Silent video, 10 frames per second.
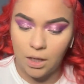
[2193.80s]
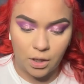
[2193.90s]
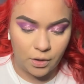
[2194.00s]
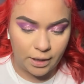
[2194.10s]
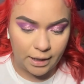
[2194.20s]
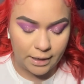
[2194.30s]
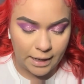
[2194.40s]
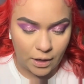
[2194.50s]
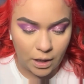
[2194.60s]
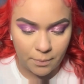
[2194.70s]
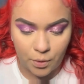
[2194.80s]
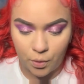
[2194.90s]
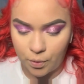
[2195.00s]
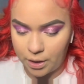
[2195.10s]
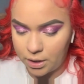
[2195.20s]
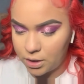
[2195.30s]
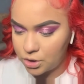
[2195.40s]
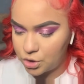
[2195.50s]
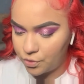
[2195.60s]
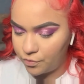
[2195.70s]
Okay, now I'm going
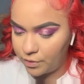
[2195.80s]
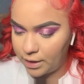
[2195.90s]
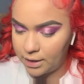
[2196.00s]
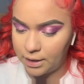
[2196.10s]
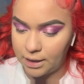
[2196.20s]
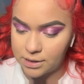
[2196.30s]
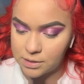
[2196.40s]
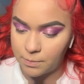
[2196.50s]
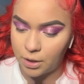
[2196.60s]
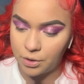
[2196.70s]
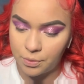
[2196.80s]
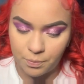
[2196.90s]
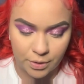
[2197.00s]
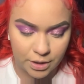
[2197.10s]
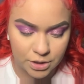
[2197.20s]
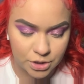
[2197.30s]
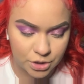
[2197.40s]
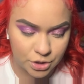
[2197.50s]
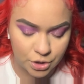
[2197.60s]
to find a smaller brush to